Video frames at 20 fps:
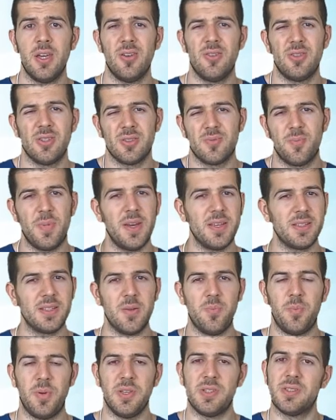you just
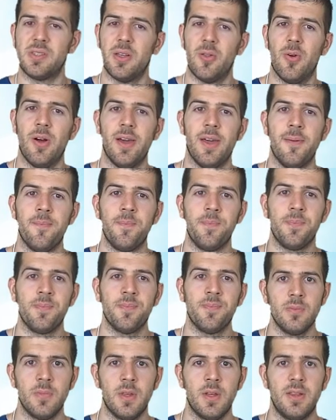basically piss it away.
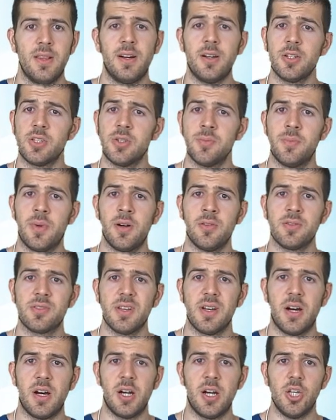Large
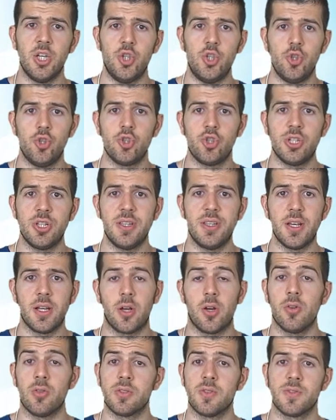amounts are usually the
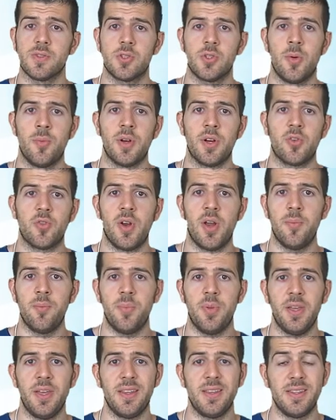cause of stomach
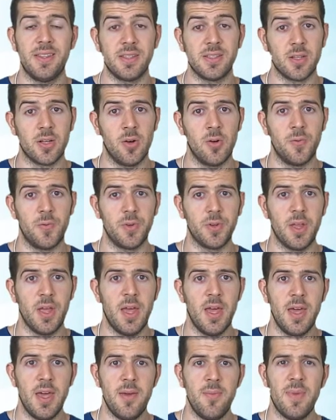cramping and discomfort.
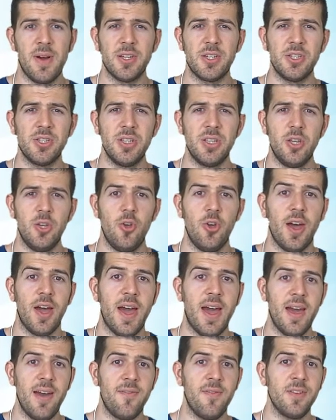Imagine you
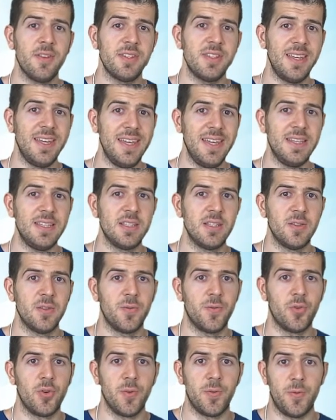haven't eaten
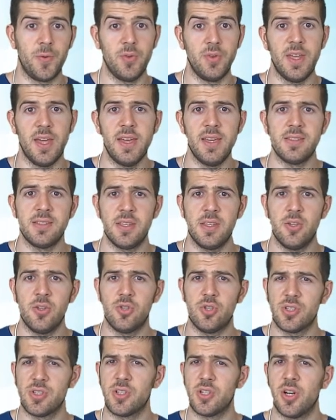for a few days and you
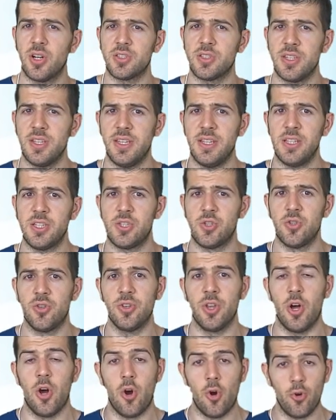just got into
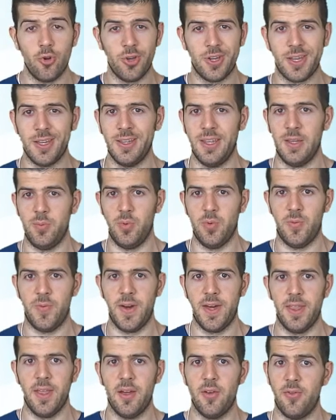an all-you-can-eat
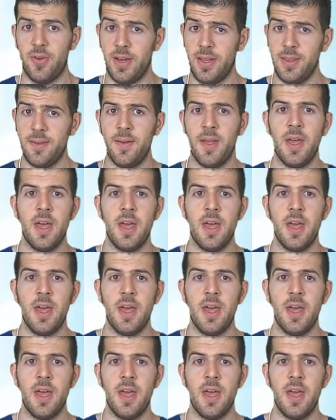buffet, right?